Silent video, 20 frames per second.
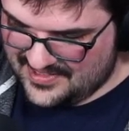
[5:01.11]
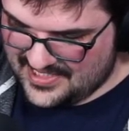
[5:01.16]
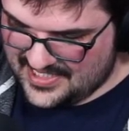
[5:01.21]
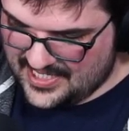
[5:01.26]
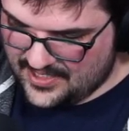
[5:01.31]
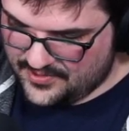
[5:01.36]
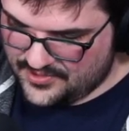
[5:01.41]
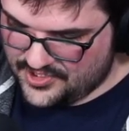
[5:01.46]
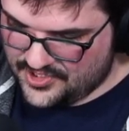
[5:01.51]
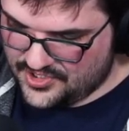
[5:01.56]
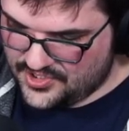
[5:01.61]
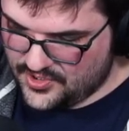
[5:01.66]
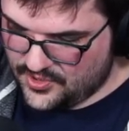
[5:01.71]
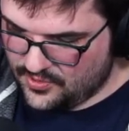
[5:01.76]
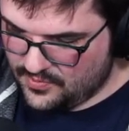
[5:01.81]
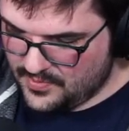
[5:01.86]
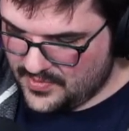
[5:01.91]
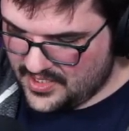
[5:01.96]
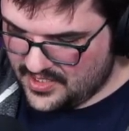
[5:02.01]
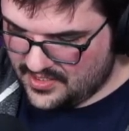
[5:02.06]
And now it's just
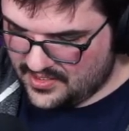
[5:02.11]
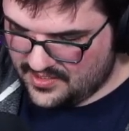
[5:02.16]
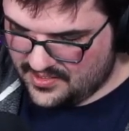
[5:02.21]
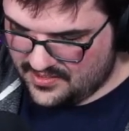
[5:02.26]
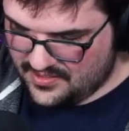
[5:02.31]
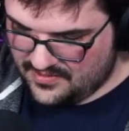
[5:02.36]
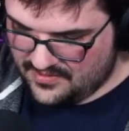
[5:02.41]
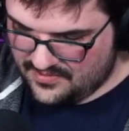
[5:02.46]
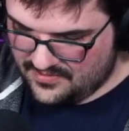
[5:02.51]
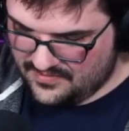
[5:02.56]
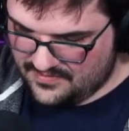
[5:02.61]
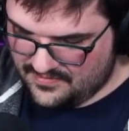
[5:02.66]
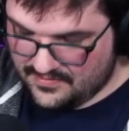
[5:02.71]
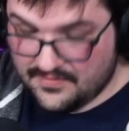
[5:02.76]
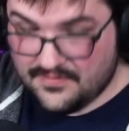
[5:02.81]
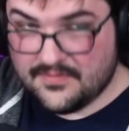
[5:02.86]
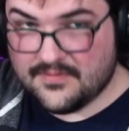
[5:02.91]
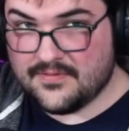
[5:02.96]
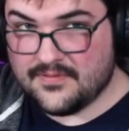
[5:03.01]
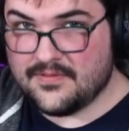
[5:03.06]
you and me.
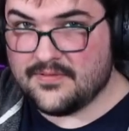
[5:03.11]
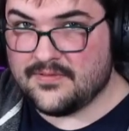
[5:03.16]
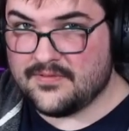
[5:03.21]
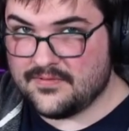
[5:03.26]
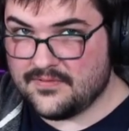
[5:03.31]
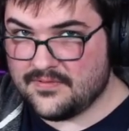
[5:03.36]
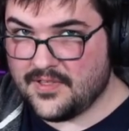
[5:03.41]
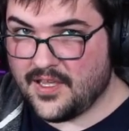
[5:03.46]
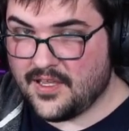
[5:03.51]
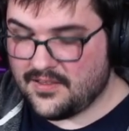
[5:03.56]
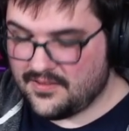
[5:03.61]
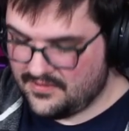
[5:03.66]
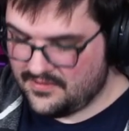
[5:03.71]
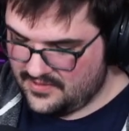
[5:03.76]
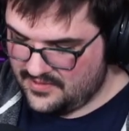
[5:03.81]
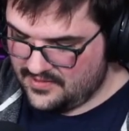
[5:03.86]
Okay.